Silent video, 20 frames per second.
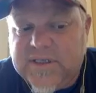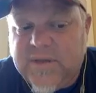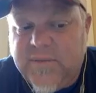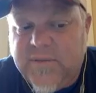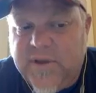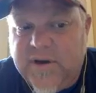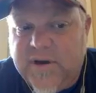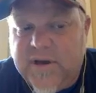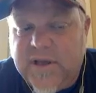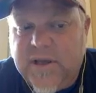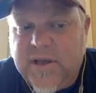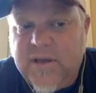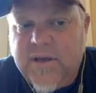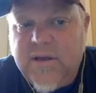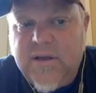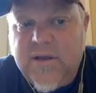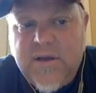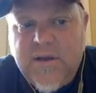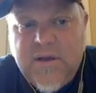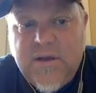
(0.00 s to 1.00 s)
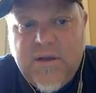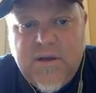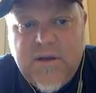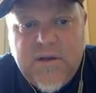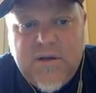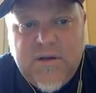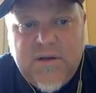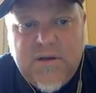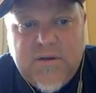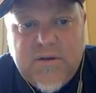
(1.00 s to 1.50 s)
community.
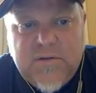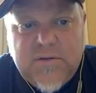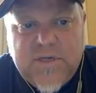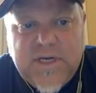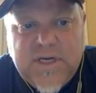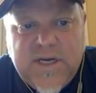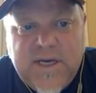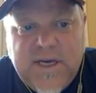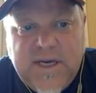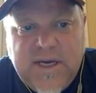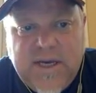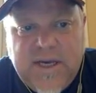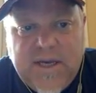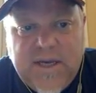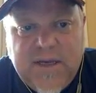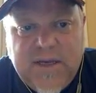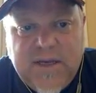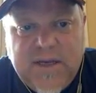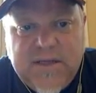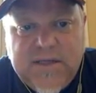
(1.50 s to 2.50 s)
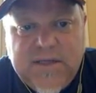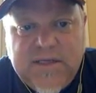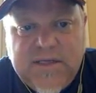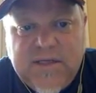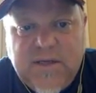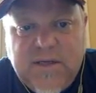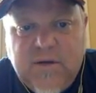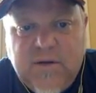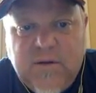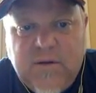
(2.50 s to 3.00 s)
Okay,
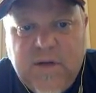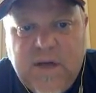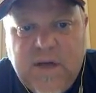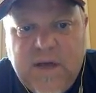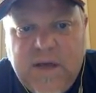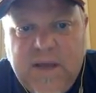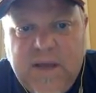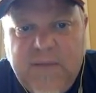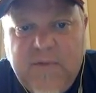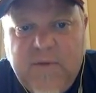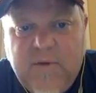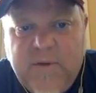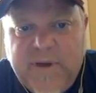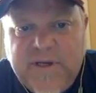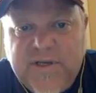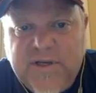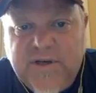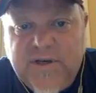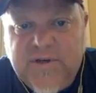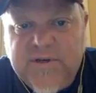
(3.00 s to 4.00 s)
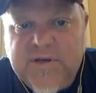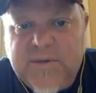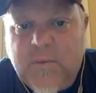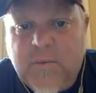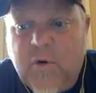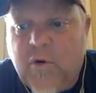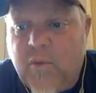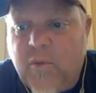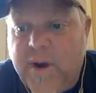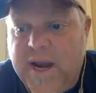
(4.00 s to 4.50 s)
so I am going to do some
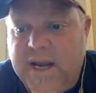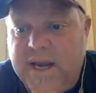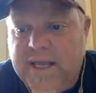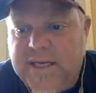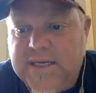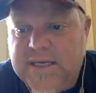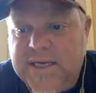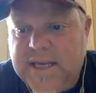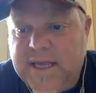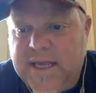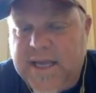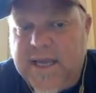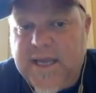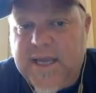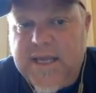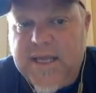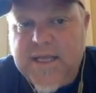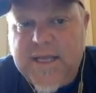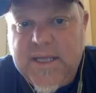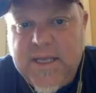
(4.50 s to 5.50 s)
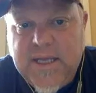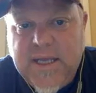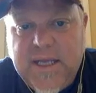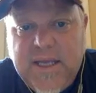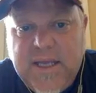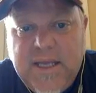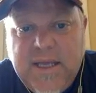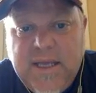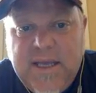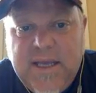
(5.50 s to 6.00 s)
grading today.
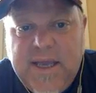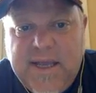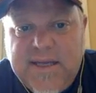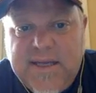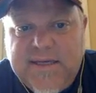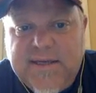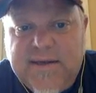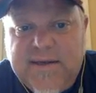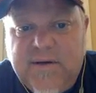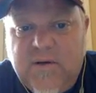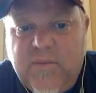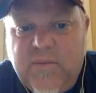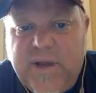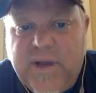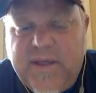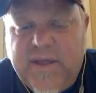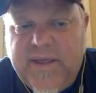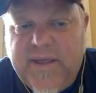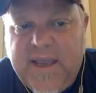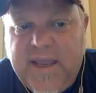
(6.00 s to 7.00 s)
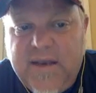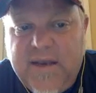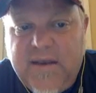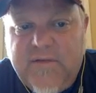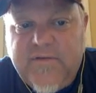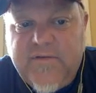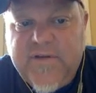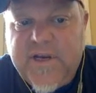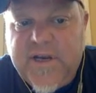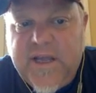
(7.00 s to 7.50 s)
And so by the end
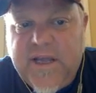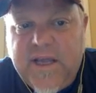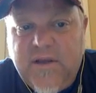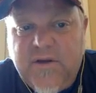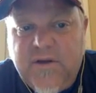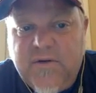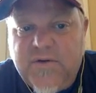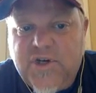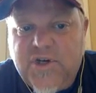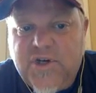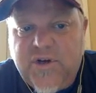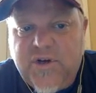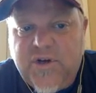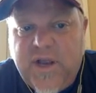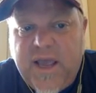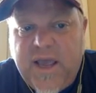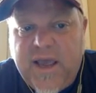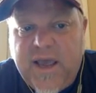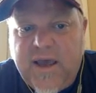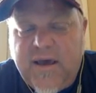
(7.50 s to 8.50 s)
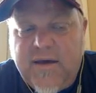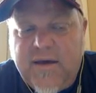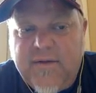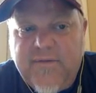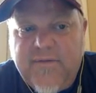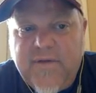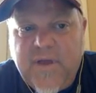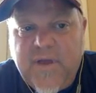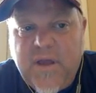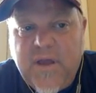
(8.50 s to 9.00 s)
of today, you should have
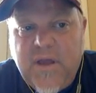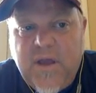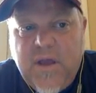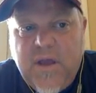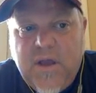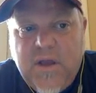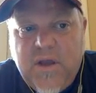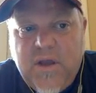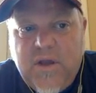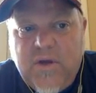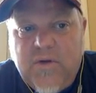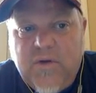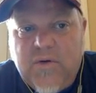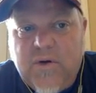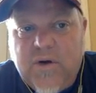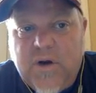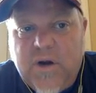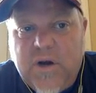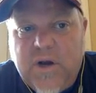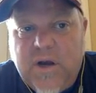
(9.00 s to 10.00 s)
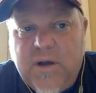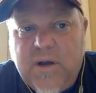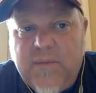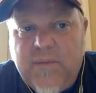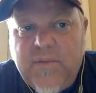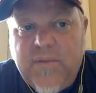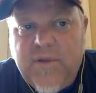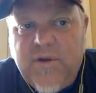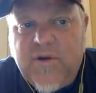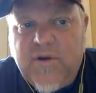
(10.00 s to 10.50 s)
your
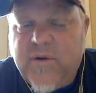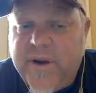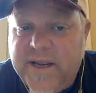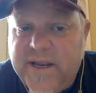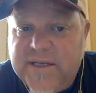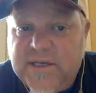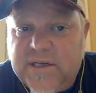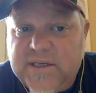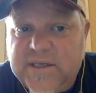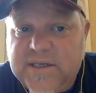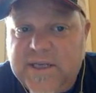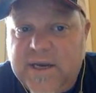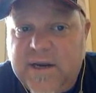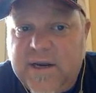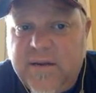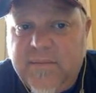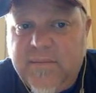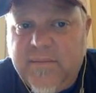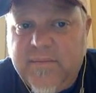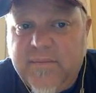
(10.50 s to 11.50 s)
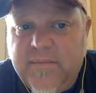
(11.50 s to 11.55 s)
grades all set up.